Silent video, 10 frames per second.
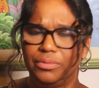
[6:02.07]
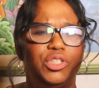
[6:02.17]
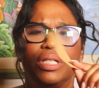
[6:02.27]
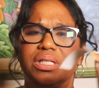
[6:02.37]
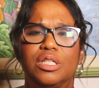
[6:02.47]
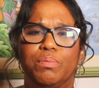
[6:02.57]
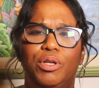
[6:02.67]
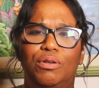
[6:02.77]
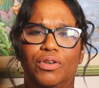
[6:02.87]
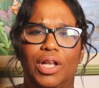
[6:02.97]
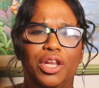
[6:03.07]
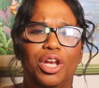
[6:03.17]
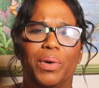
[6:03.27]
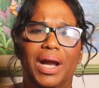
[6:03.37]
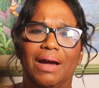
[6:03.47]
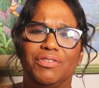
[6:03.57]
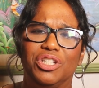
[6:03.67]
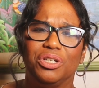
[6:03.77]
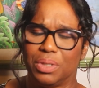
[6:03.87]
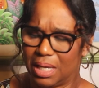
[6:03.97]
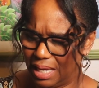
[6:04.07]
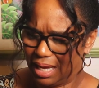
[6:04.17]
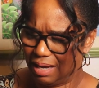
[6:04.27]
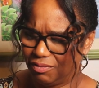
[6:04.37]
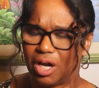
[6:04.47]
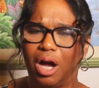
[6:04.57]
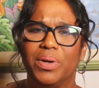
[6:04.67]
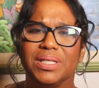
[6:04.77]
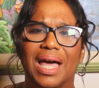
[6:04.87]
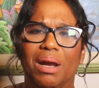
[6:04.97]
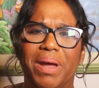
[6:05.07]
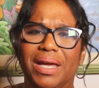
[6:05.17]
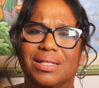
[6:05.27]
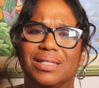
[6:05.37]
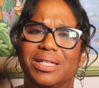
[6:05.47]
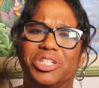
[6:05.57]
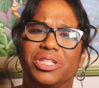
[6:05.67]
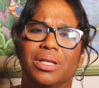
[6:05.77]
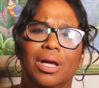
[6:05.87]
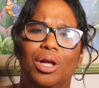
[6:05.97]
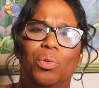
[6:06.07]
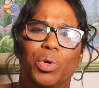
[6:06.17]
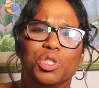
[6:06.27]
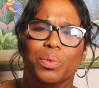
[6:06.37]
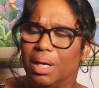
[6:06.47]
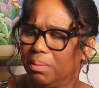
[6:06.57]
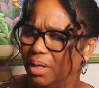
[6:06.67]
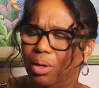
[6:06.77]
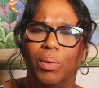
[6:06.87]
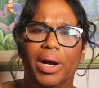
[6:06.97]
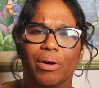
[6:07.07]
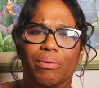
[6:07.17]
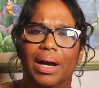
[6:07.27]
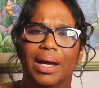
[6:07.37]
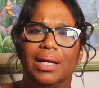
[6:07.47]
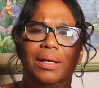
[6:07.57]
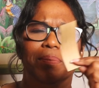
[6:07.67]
Just as beautiful. And you know what I have to do? I have to always kind of make a decision which one I'm going to wear, right?